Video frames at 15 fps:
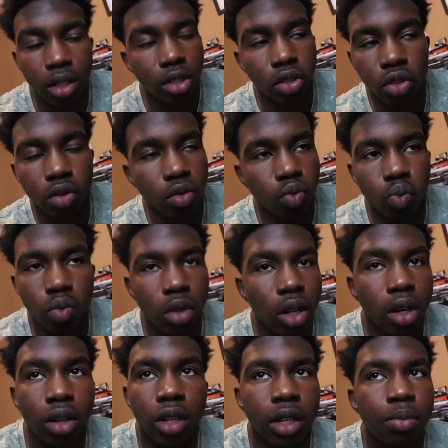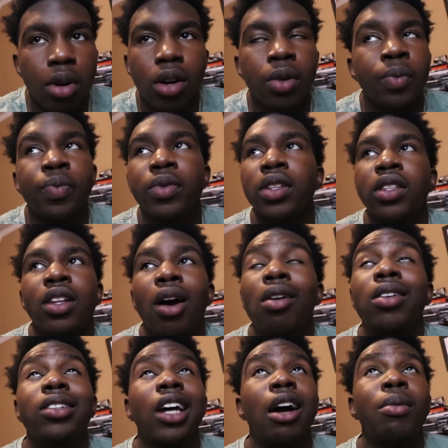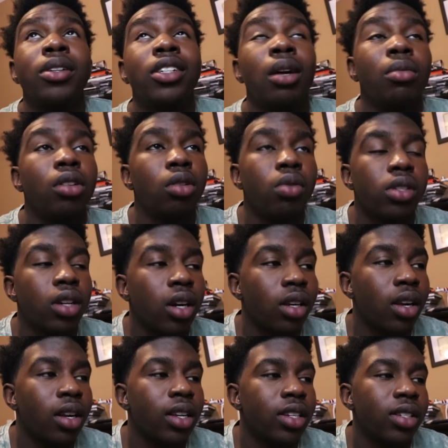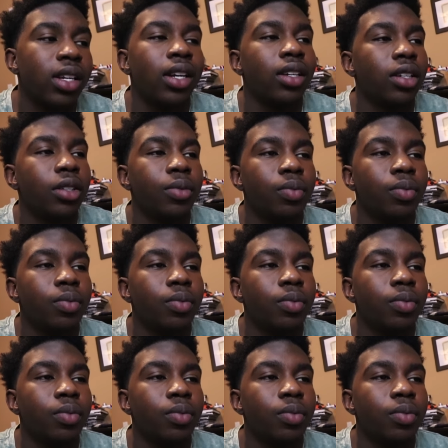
It's just literally, bro, the only time there's something to do in South Carolina is like